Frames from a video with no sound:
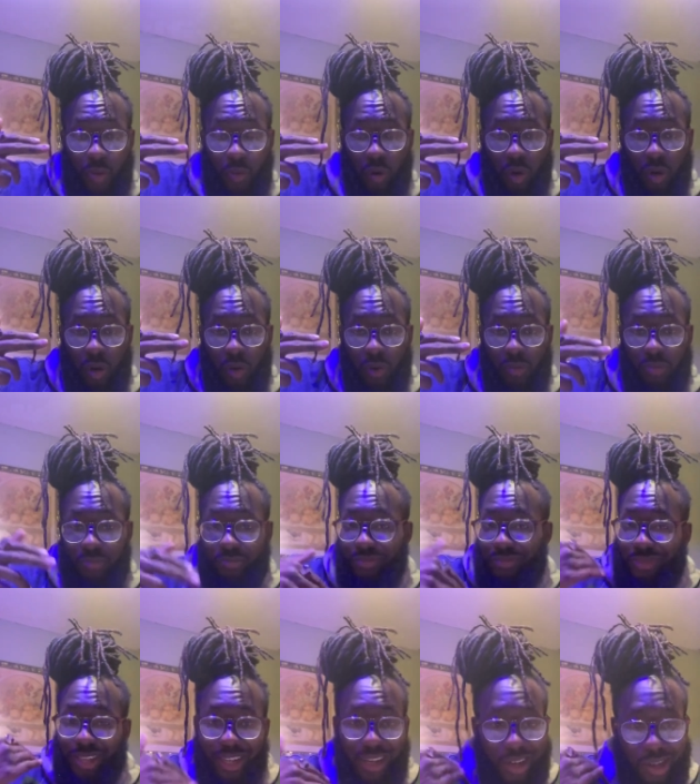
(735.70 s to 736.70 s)
world.
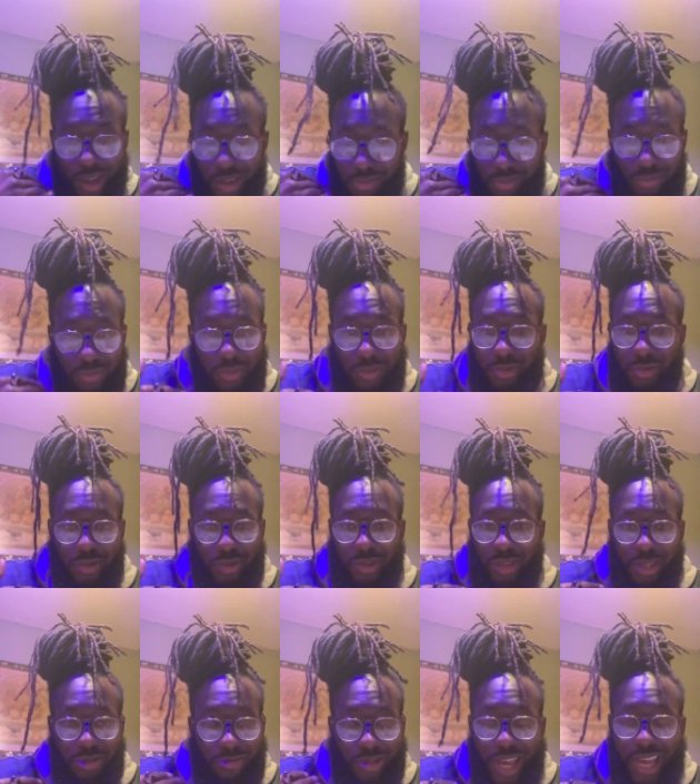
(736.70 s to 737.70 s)

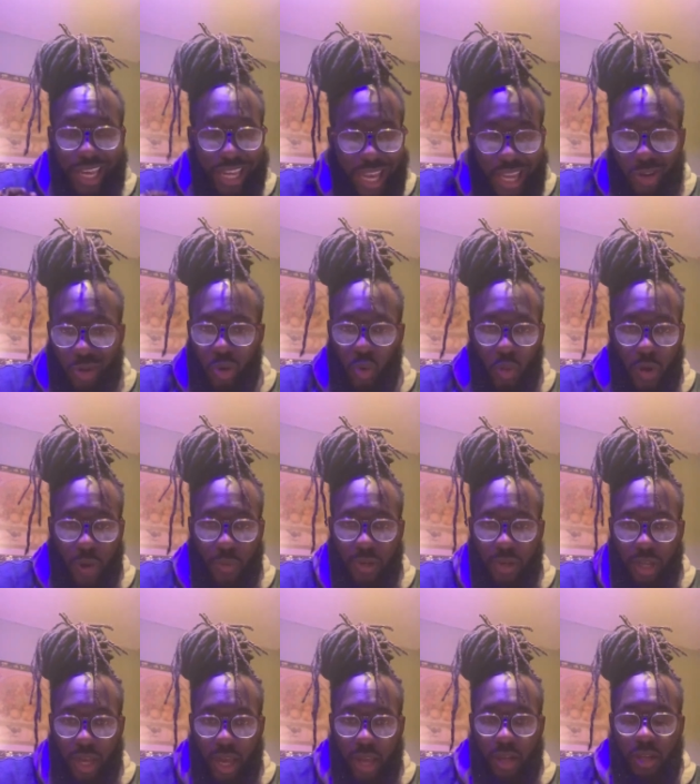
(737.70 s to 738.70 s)
You ain't getting nowhere with
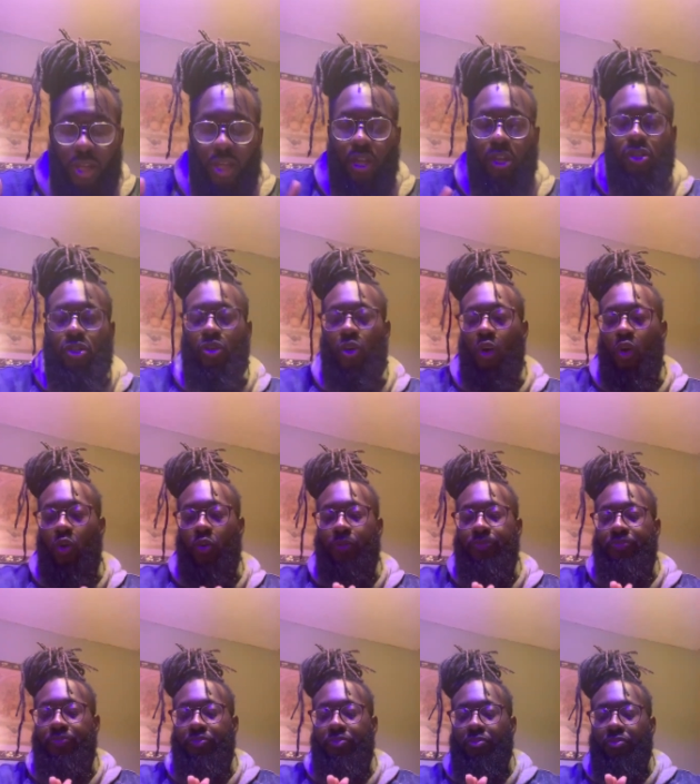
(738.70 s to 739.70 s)
that. So
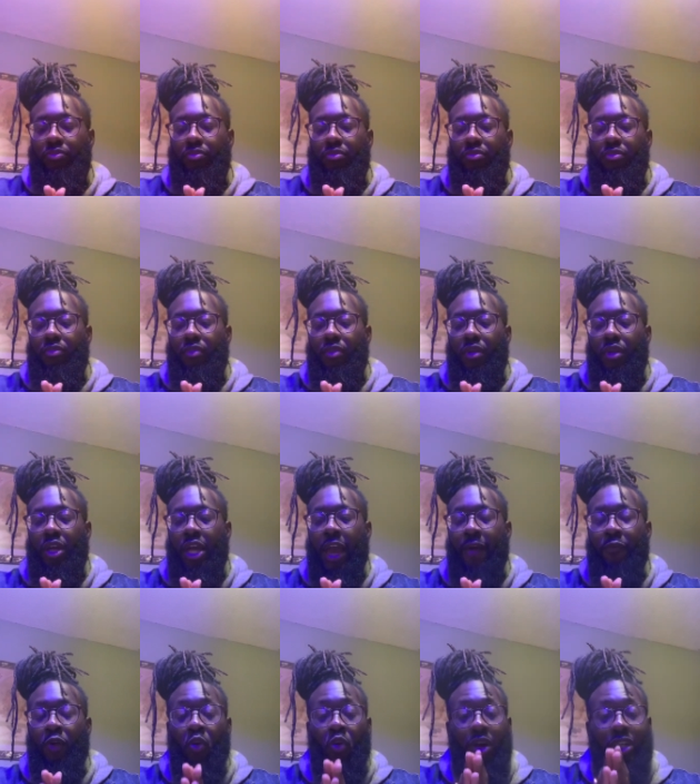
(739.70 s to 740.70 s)
if
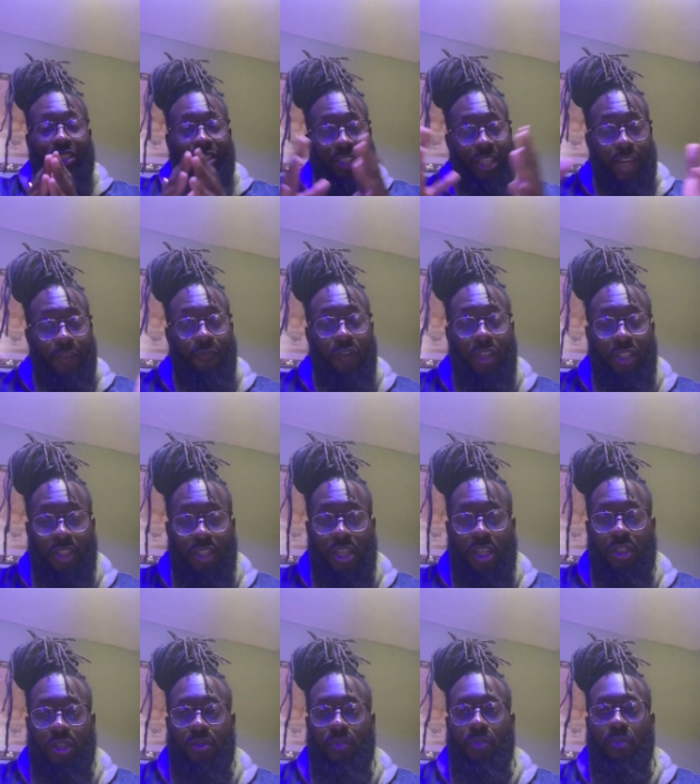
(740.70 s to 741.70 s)
you want to say, for
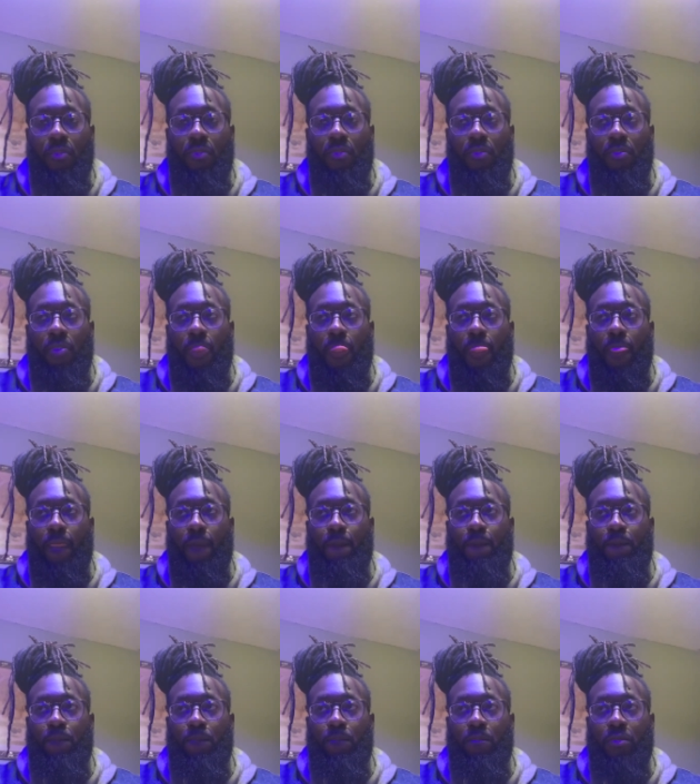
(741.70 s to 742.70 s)
instance,
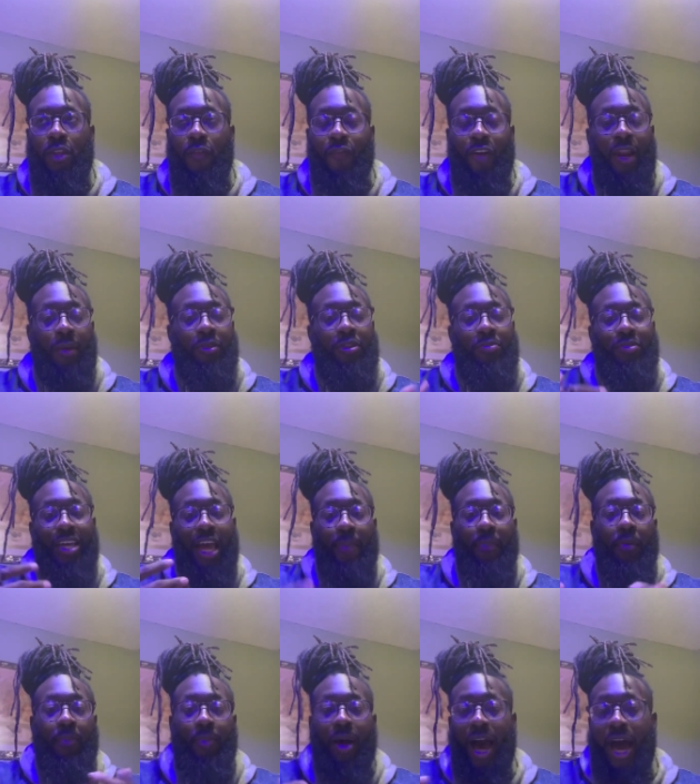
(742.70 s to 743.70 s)
develop some type
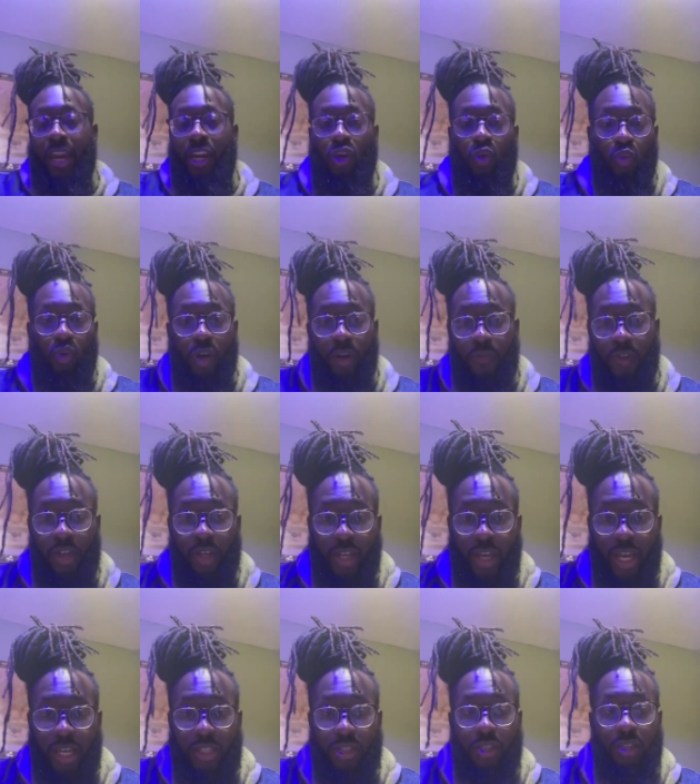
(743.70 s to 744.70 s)
of body or whatever the
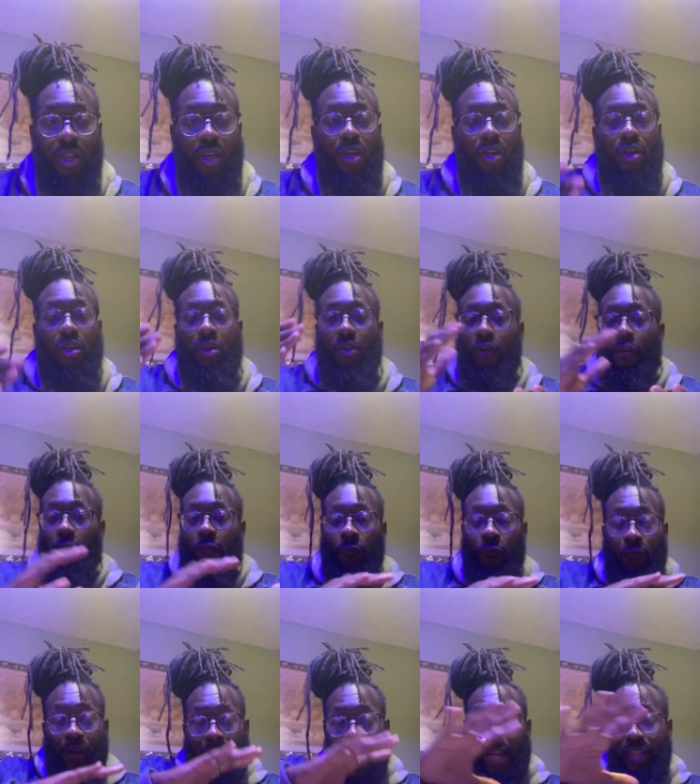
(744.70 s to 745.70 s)
case,
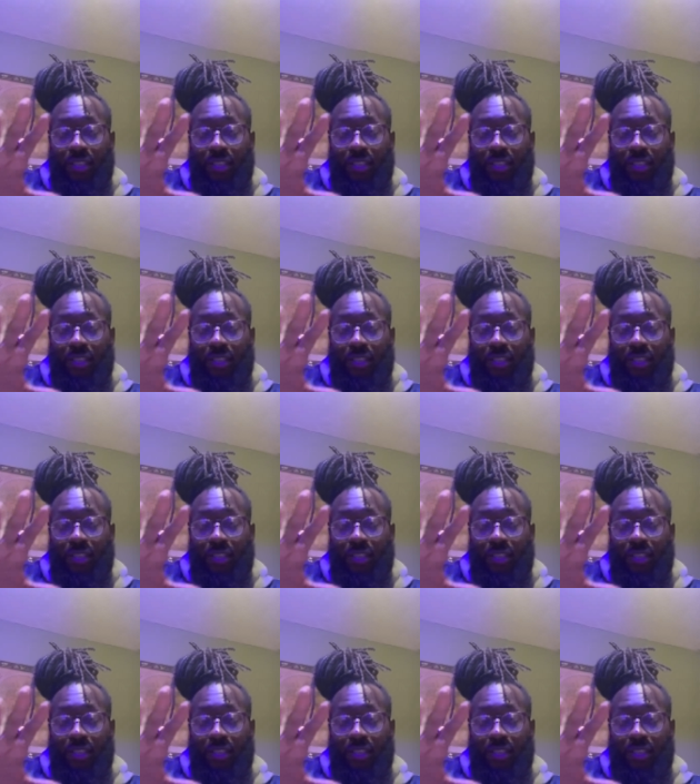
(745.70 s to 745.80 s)
find